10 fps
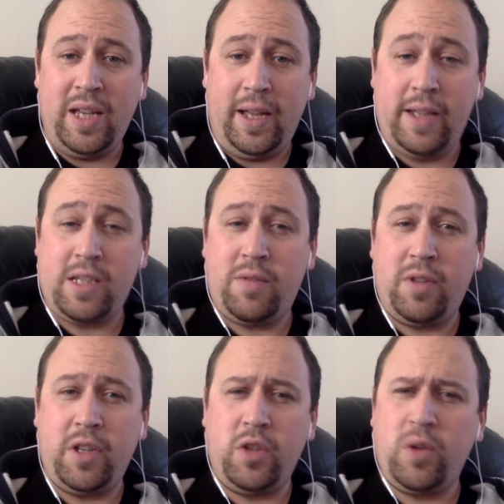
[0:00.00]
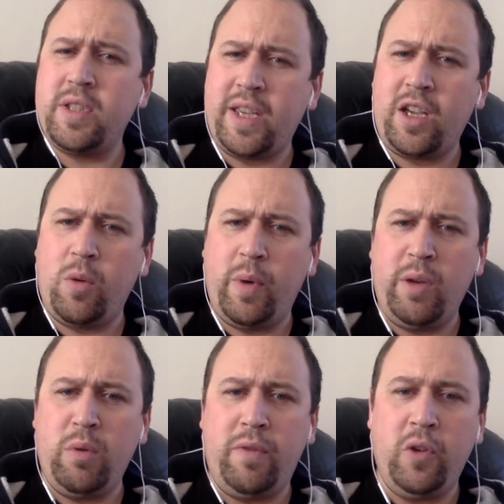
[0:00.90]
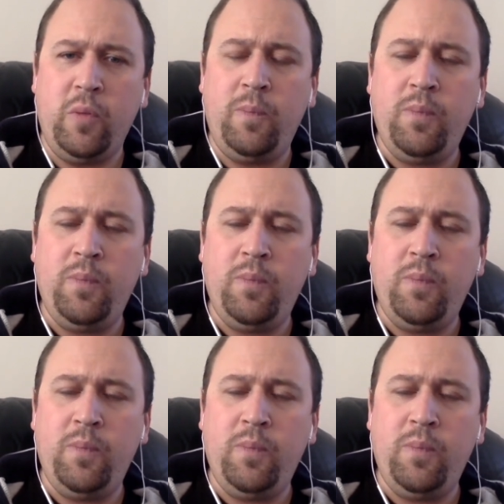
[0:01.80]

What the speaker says: and something that you can take away with you.